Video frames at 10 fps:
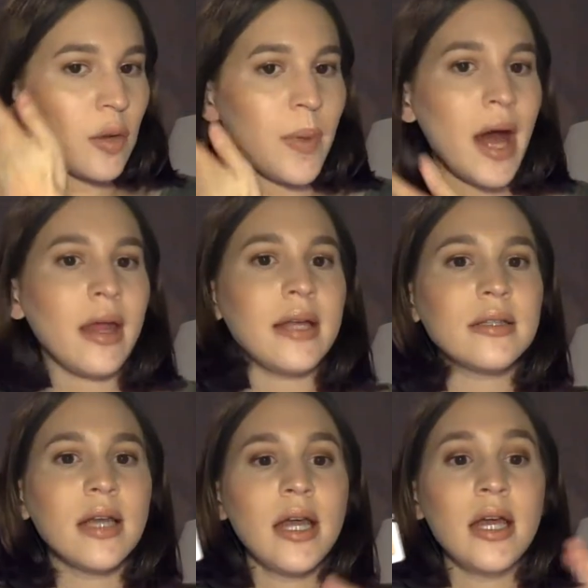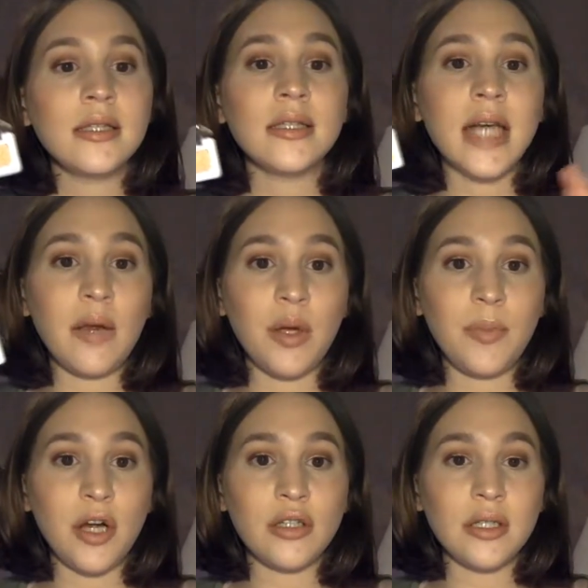palette since I
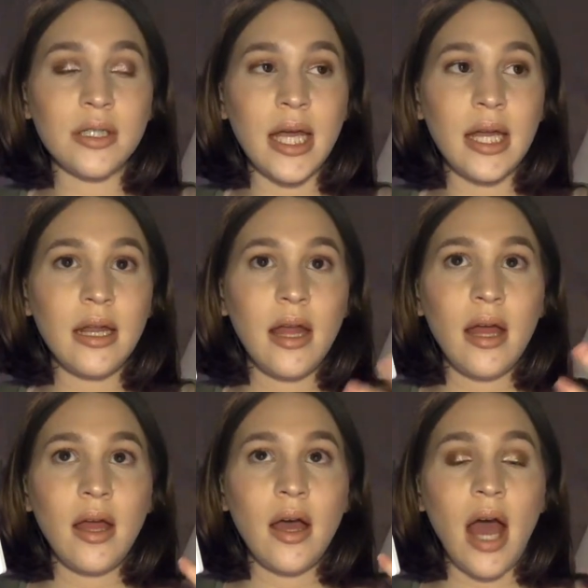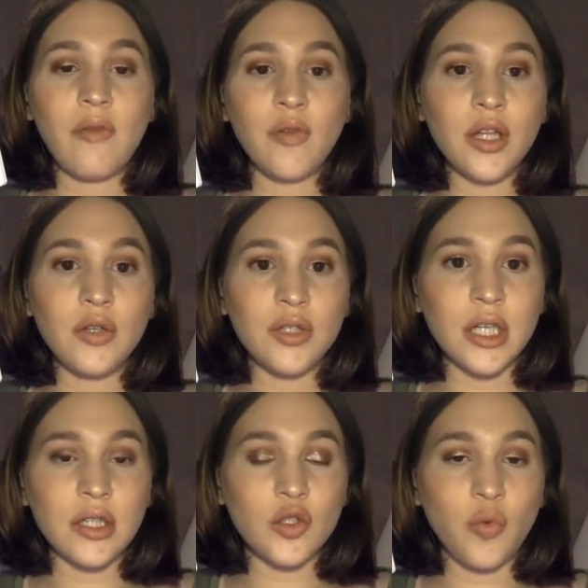repurchased it. I've only used
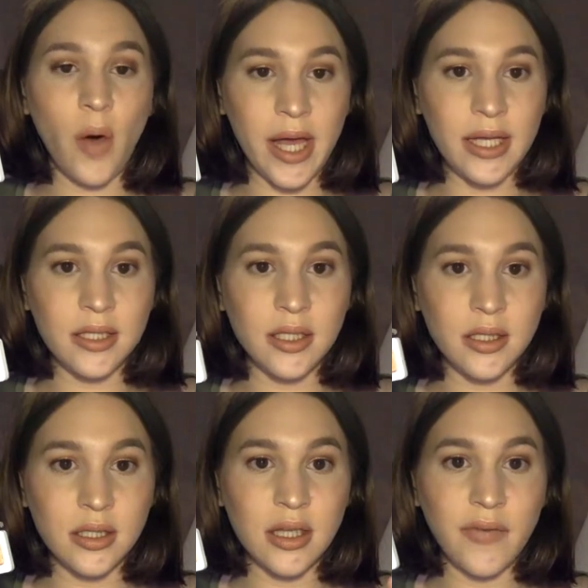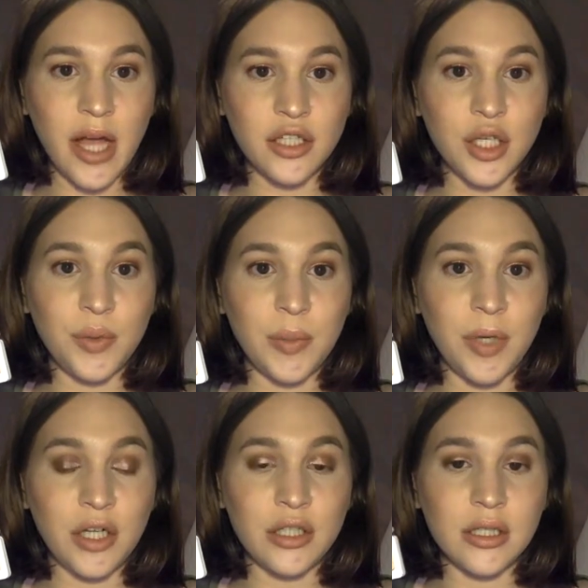it twice since I've actually
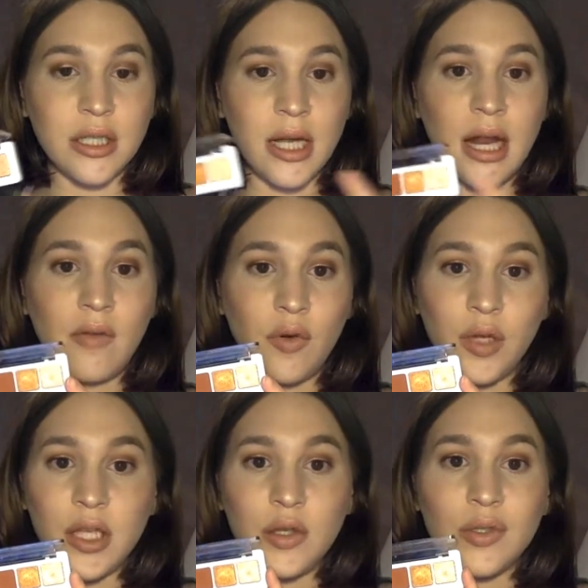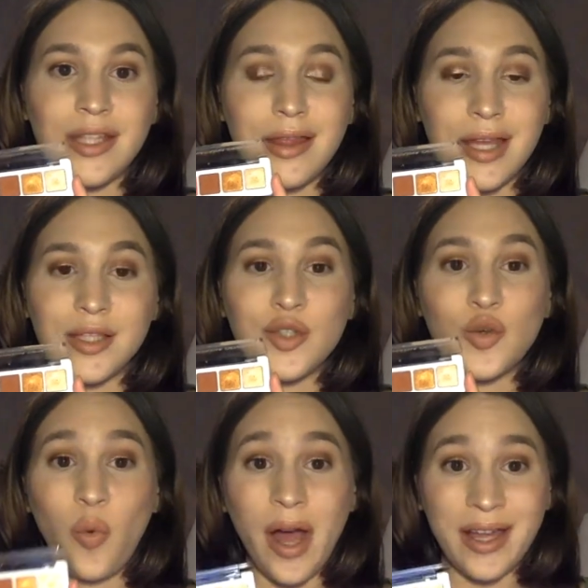repurchased it, and I've only used this
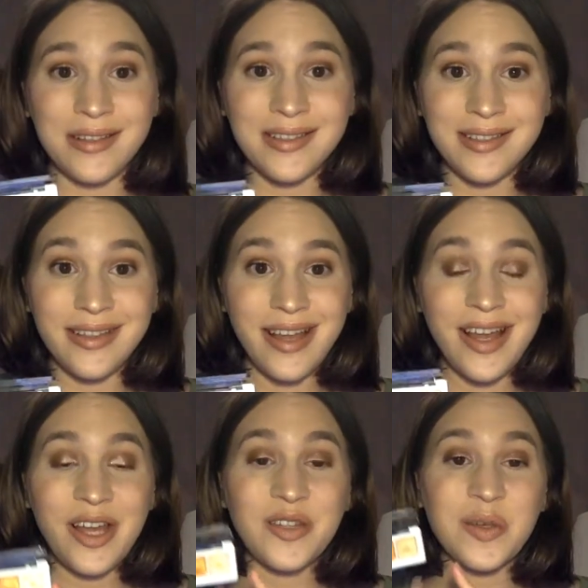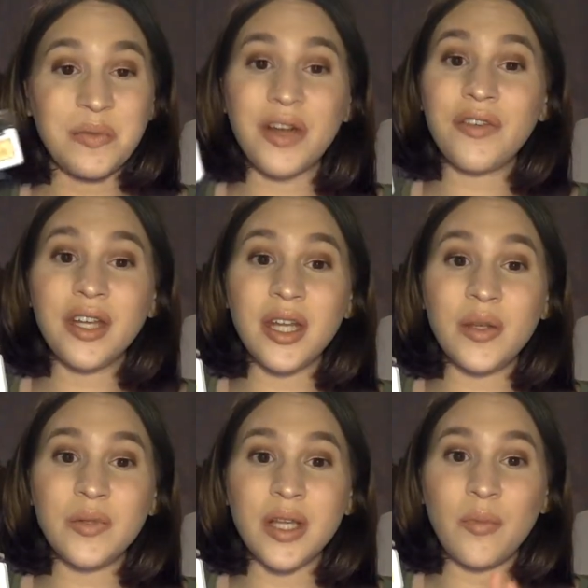twice. So I'm definitely going
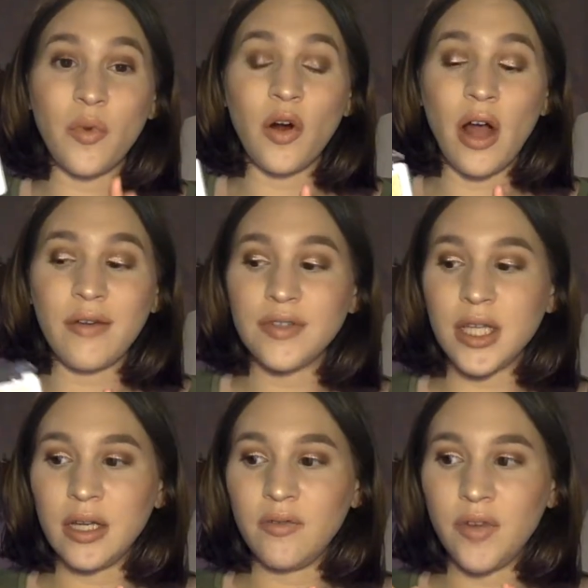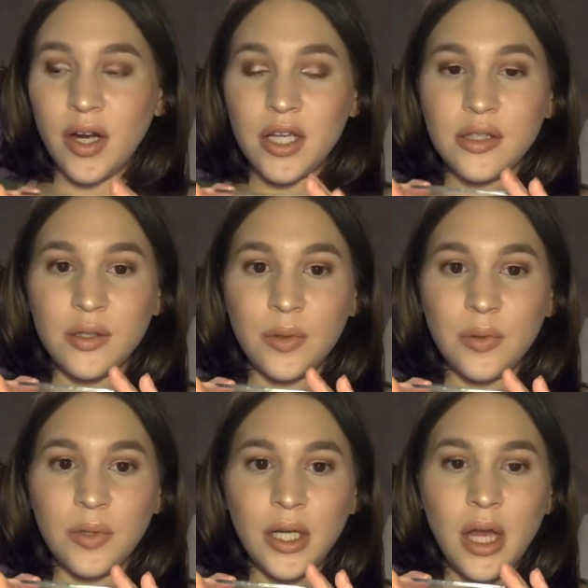to use it more often very
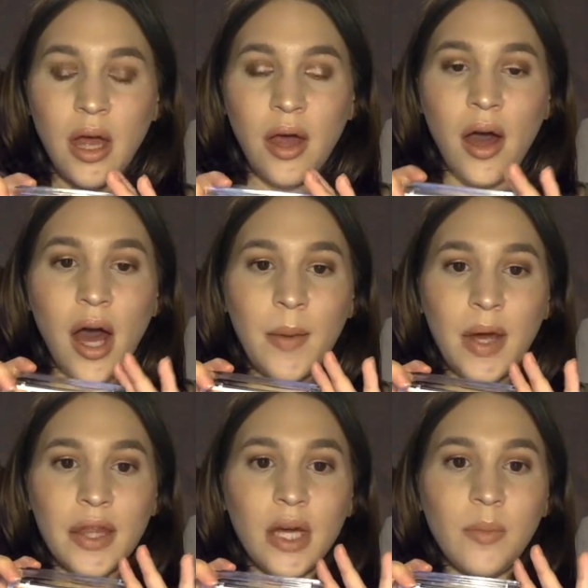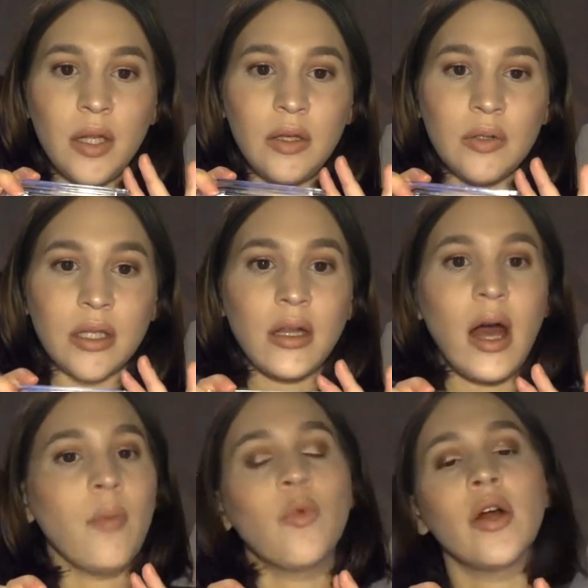soon. I think I'm going to use it a
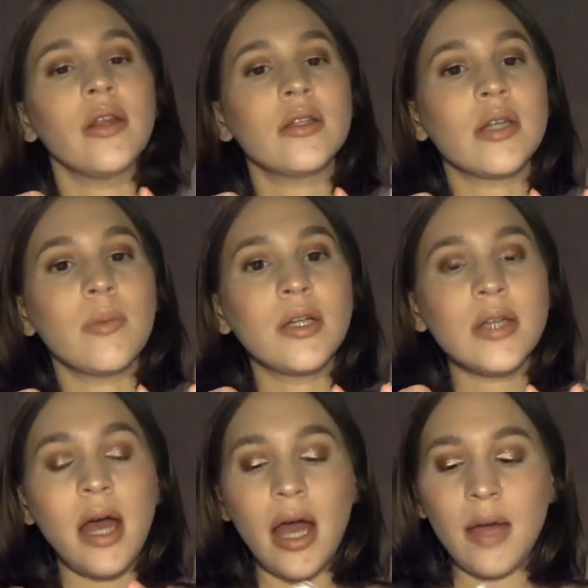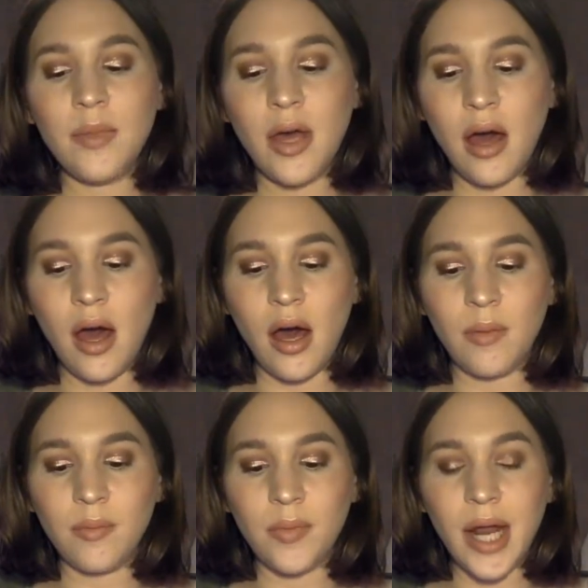lot more in the summertime,
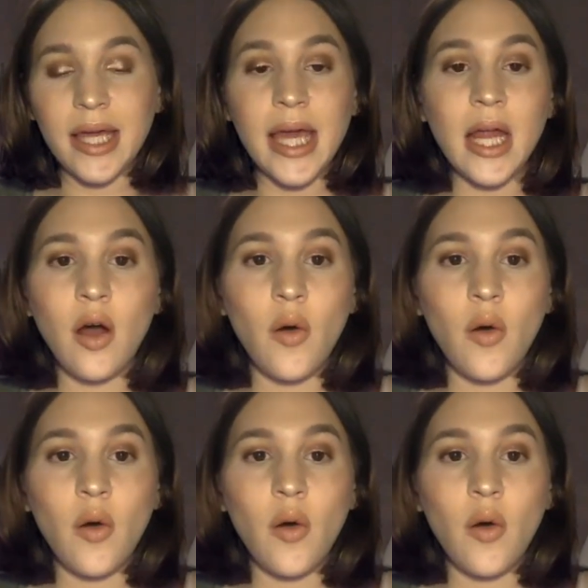but I can't